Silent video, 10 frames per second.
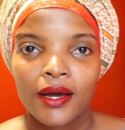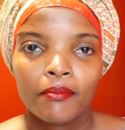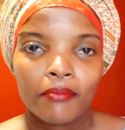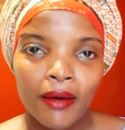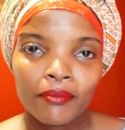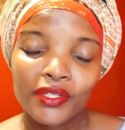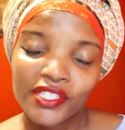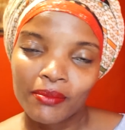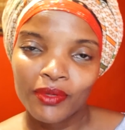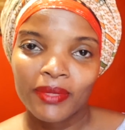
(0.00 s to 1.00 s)
Mambo
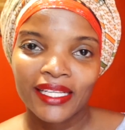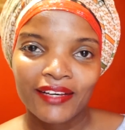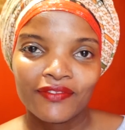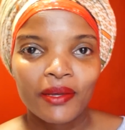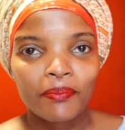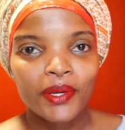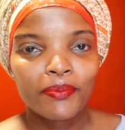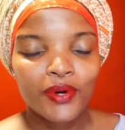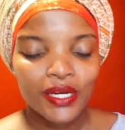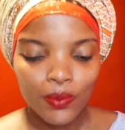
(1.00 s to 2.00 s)
Jumbo, my lovely
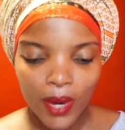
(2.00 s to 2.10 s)
people,